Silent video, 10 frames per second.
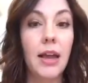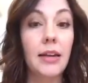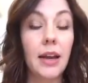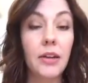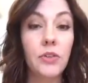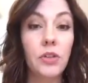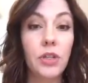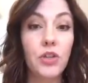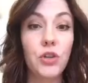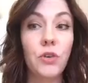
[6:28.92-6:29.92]
and it
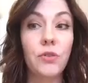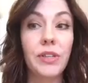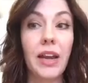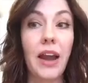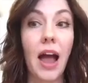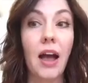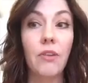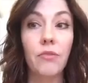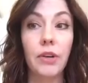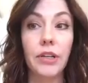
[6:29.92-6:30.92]
actually shows an
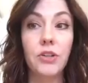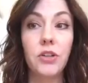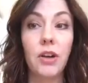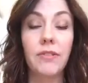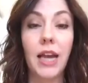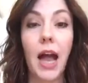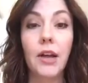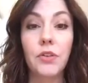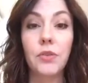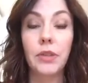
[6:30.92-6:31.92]
average of the
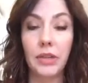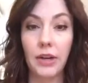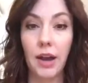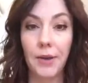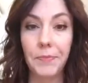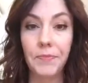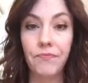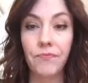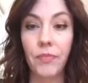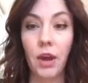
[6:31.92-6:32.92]
actual
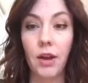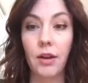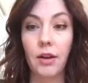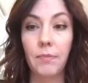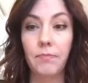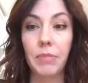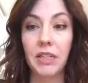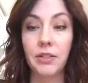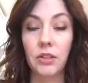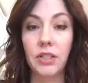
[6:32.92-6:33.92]
income
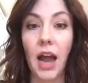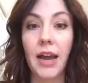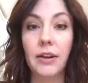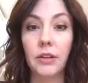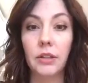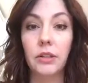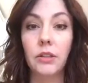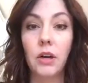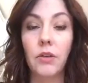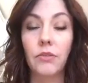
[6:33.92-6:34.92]
based on title
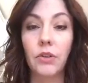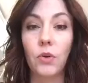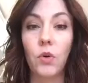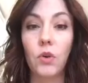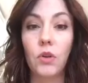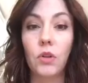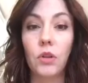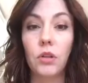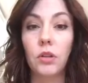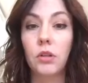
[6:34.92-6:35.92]
for the
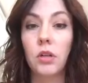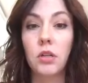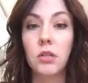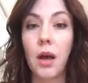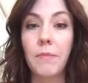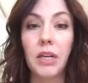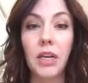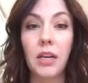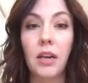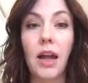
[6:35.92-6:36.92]
whole
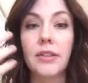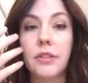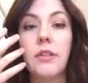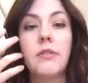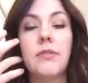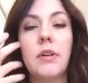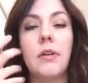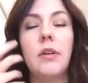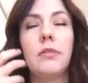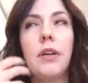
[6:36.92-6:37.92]
company as of,
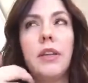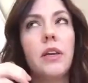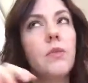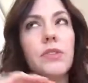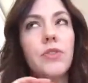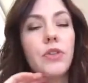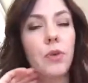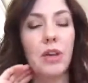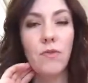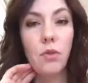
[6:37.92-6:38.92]
I think it was for
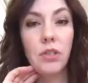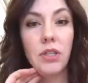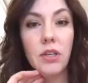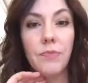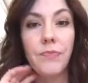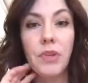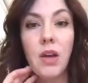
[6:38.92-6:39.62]
2014.